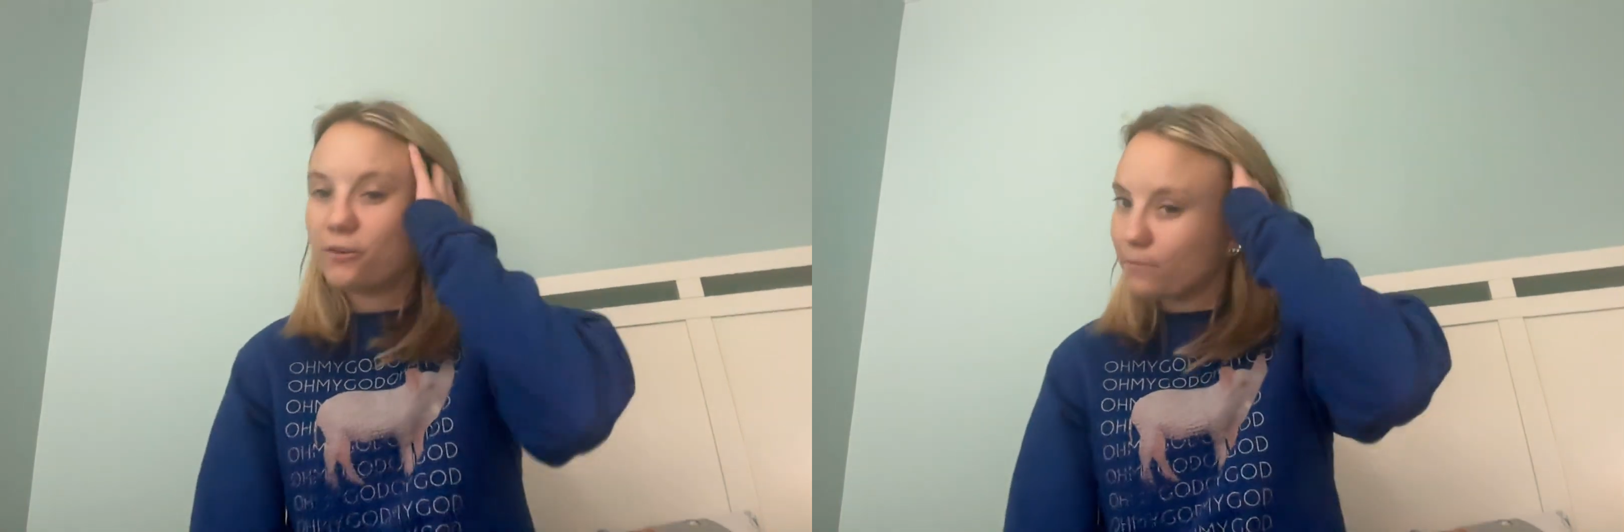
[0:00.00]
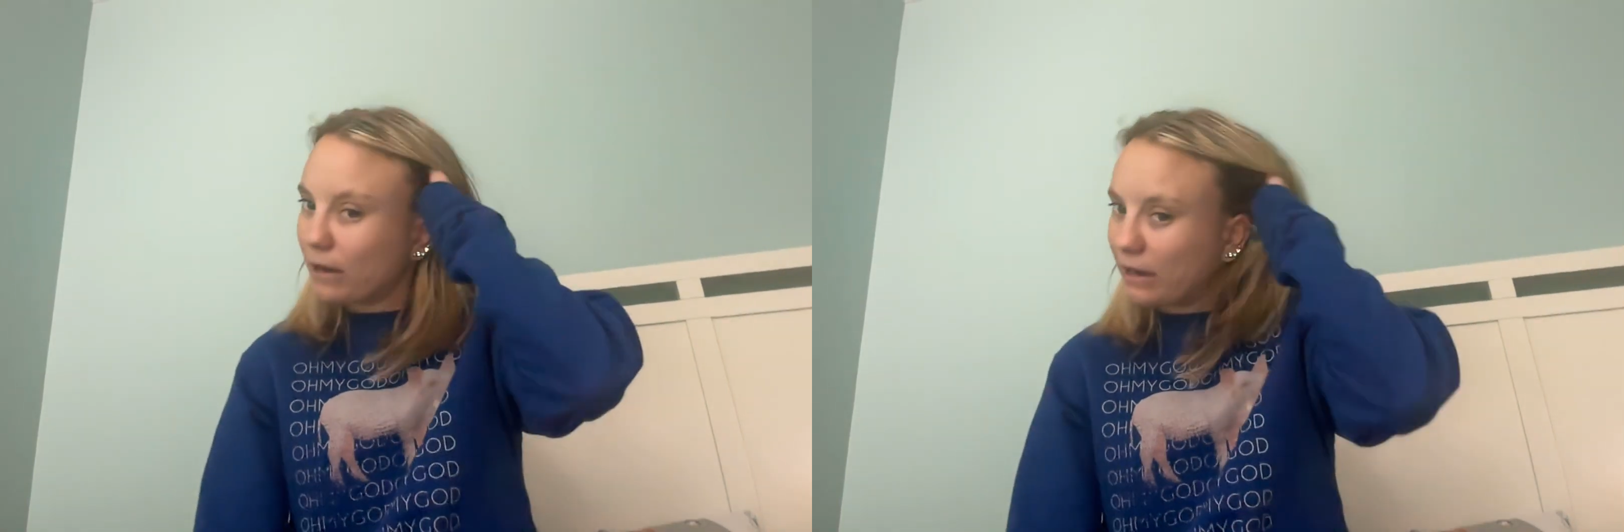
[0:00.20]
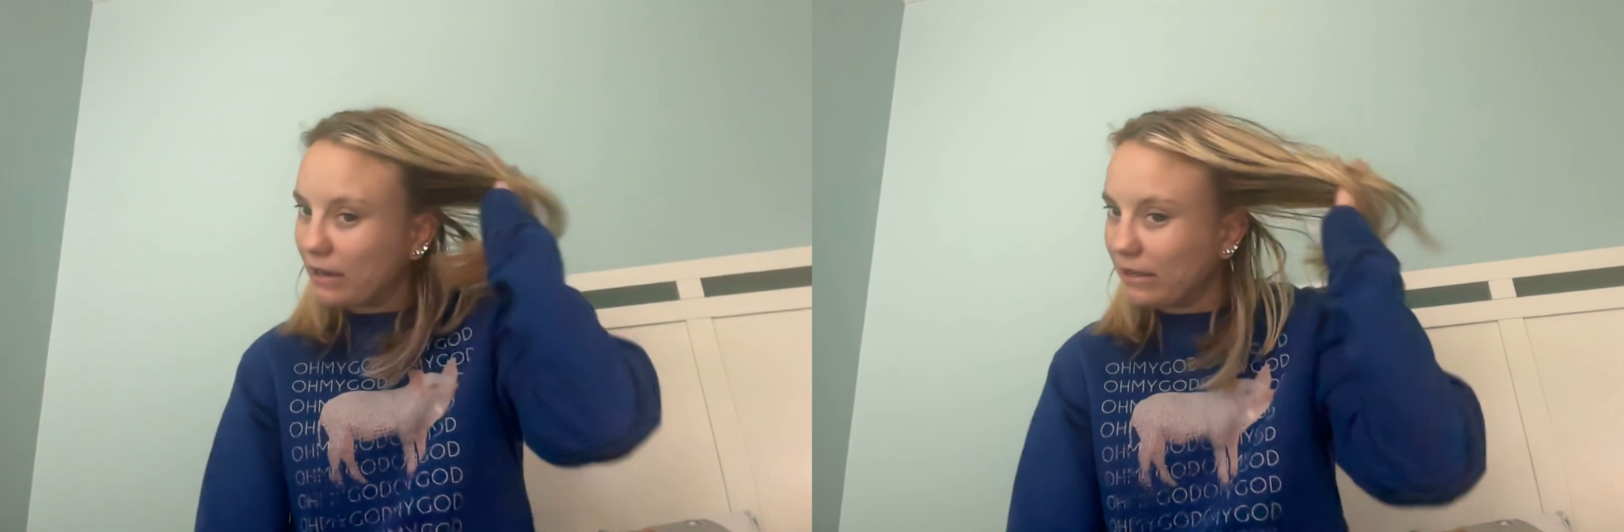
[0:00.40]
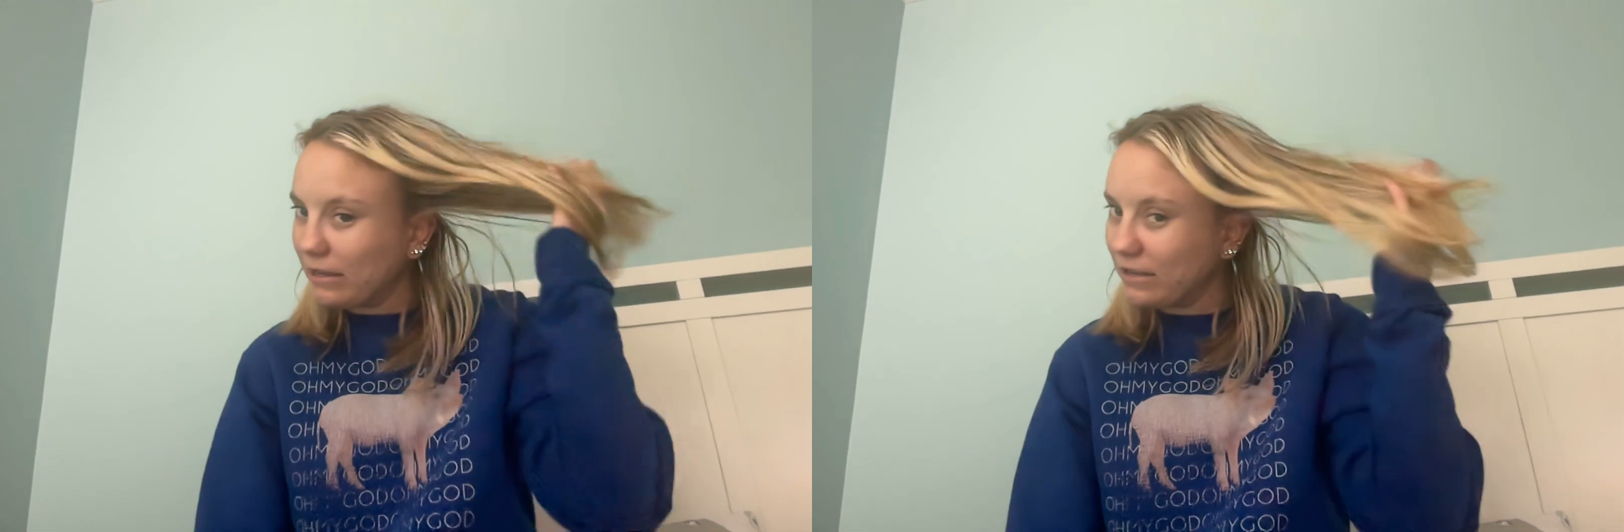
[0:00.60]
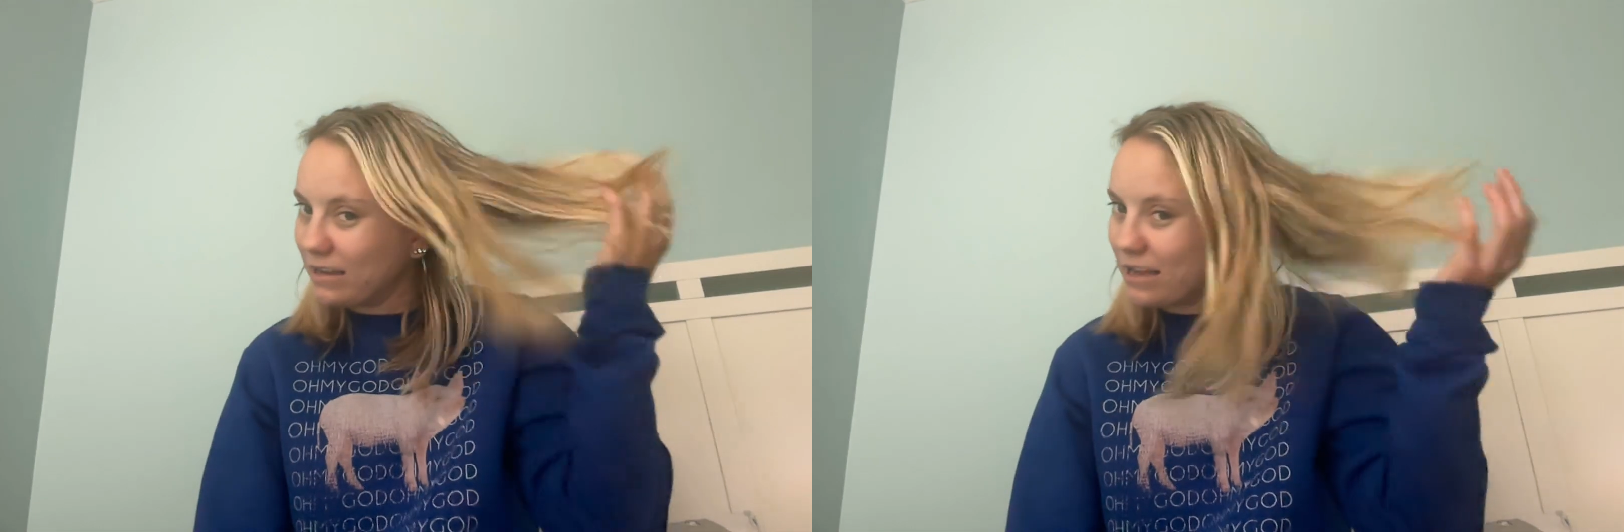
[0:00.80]

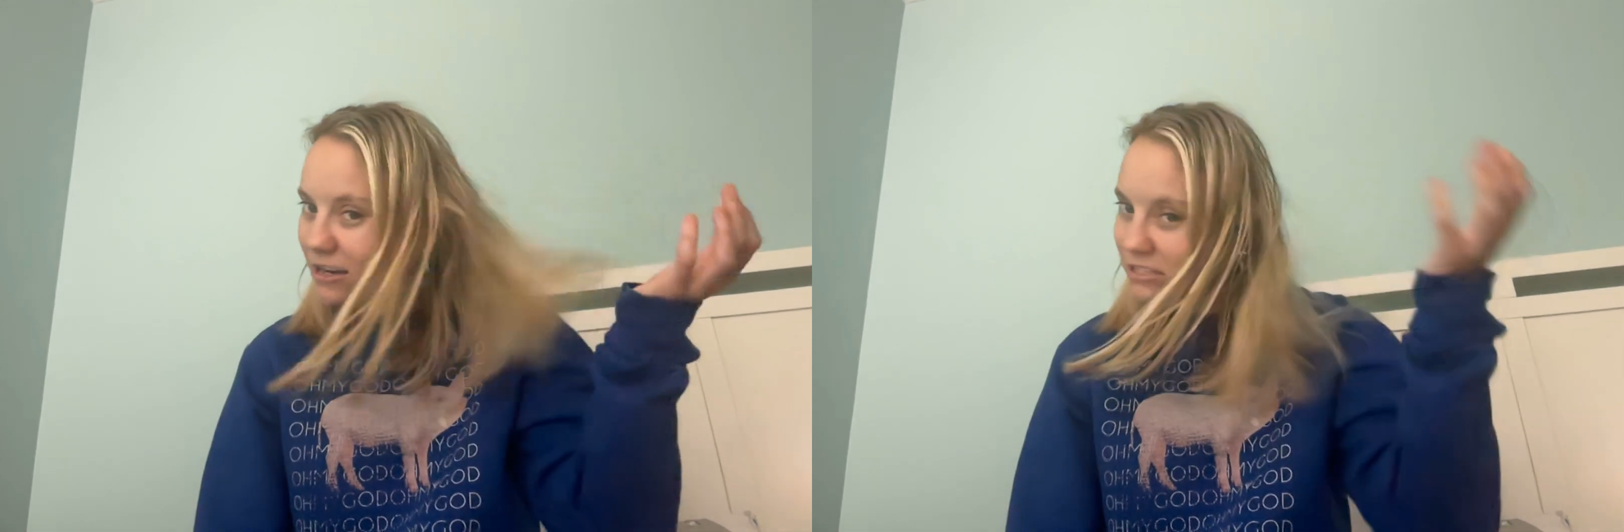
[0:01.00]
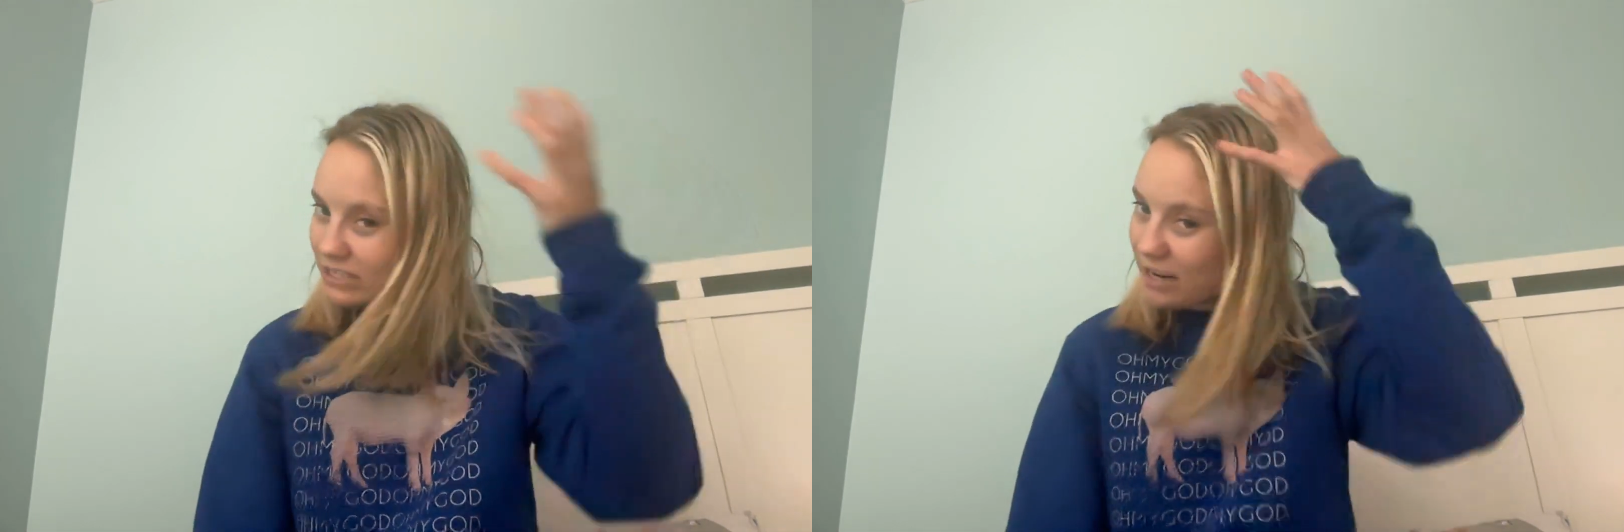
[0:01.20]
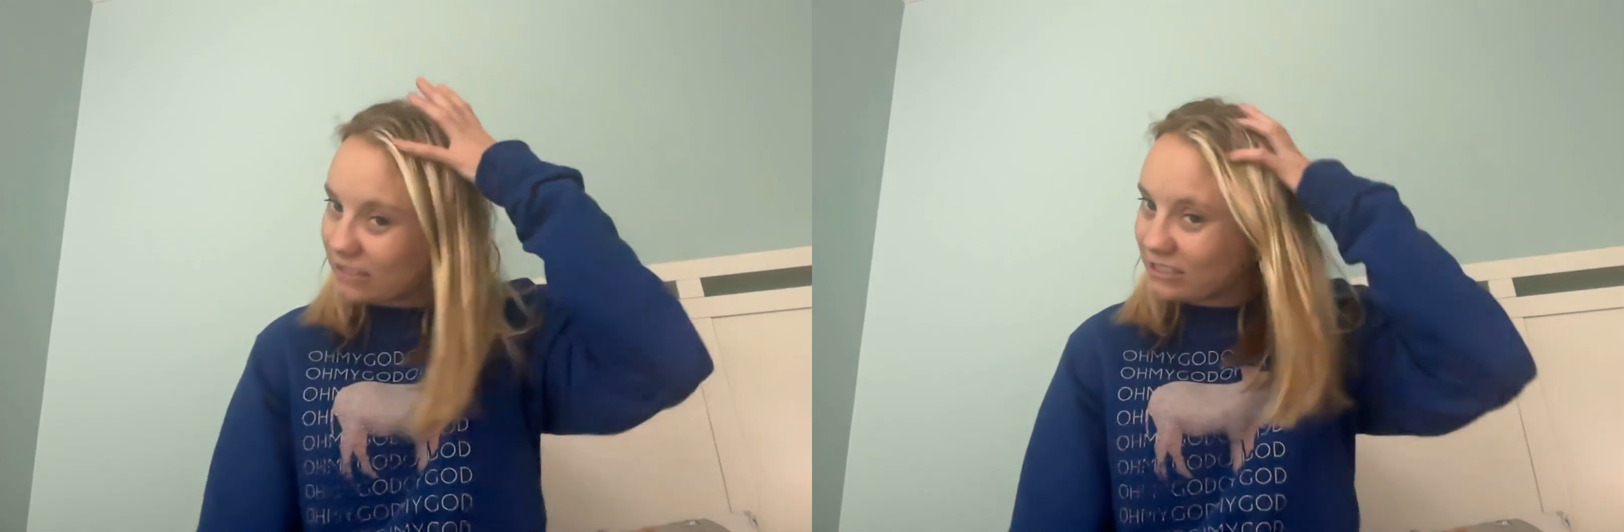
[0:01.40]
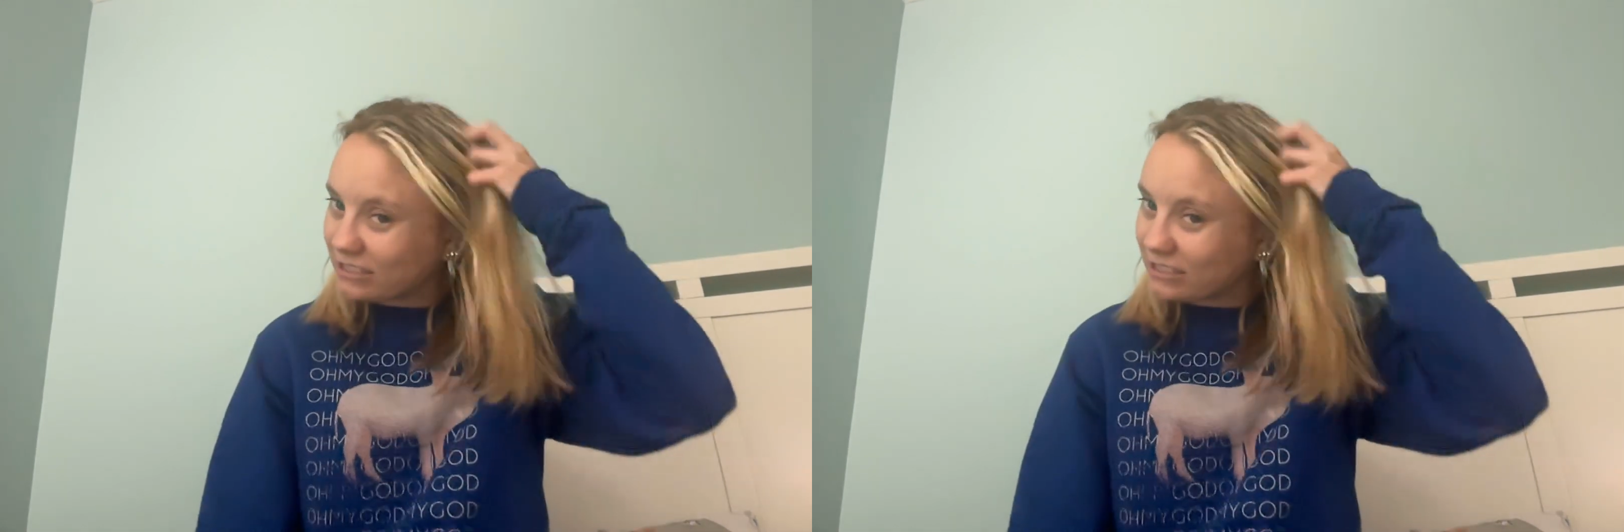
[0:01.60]
My hairstylist